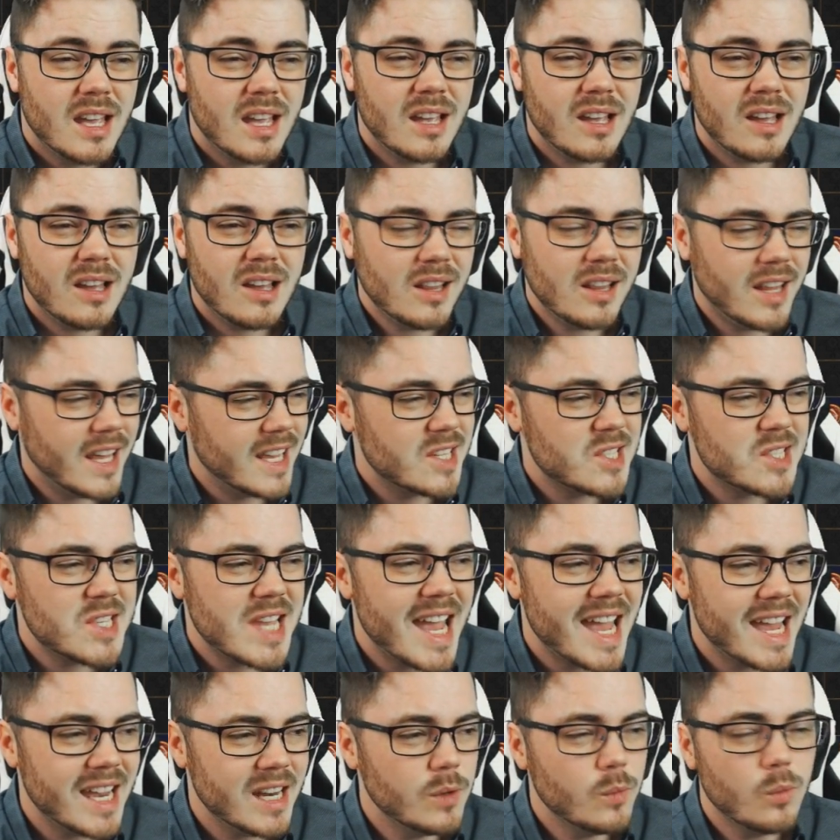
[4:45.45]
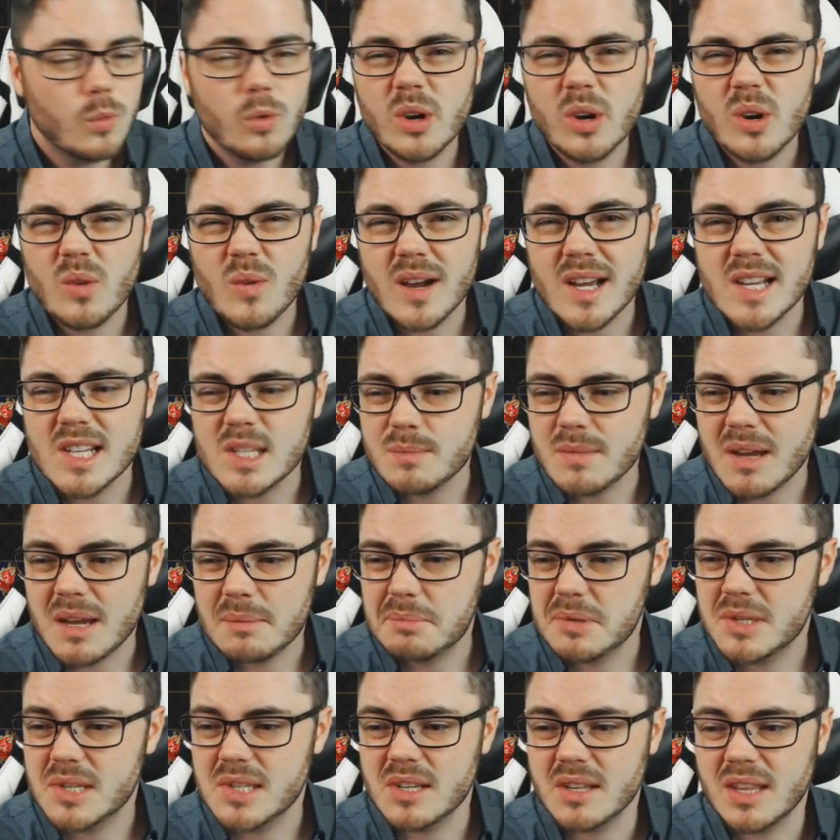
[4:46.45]
like 10 waterways
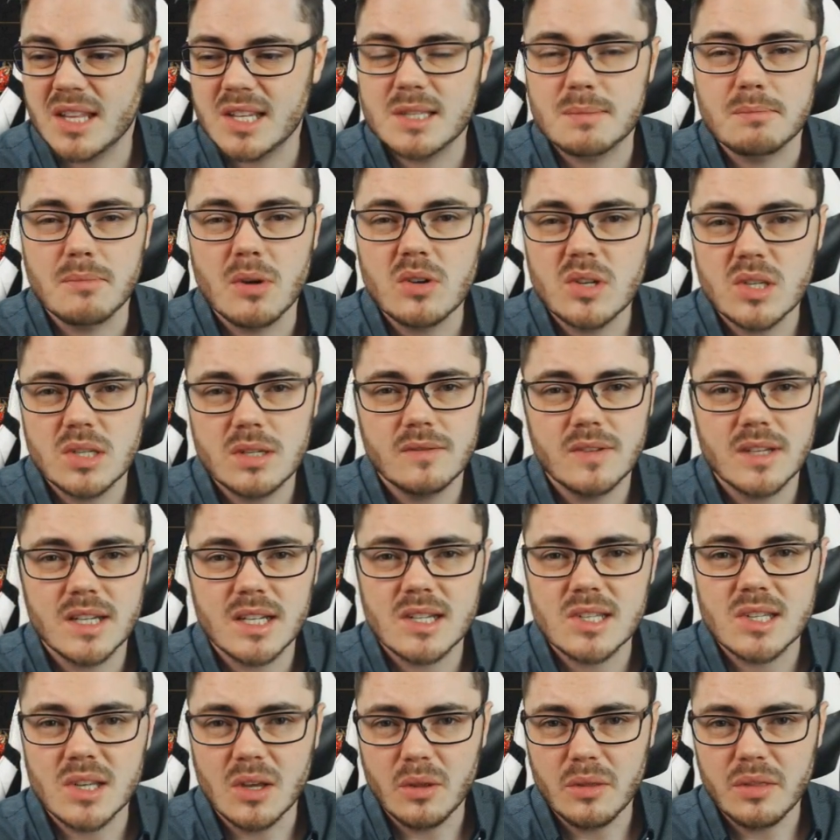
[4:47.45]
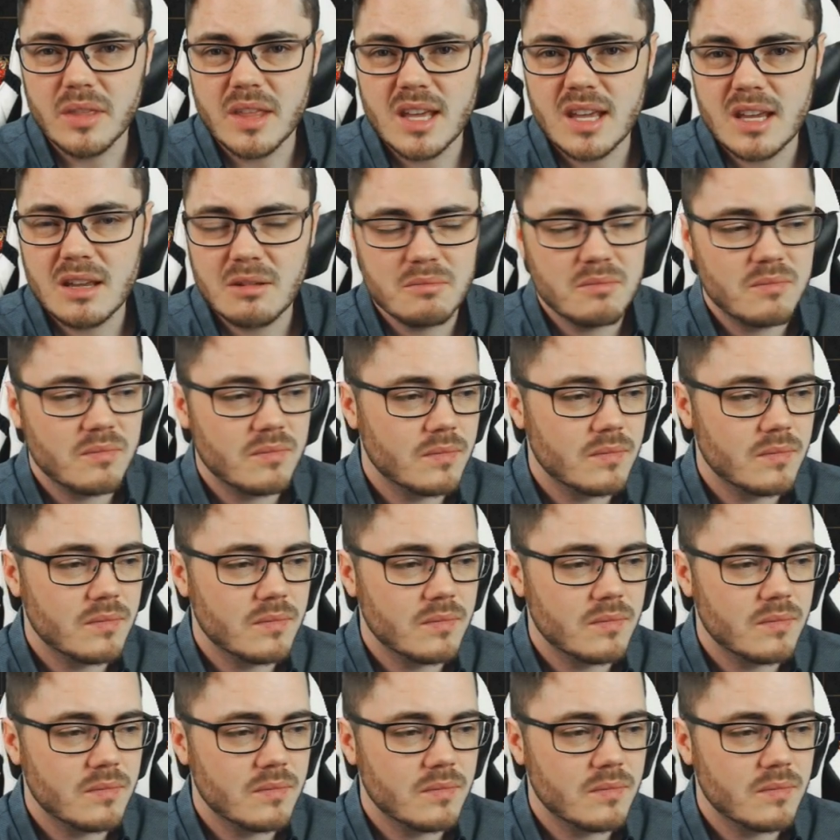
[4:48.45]
maps, so that's most of an exalt there.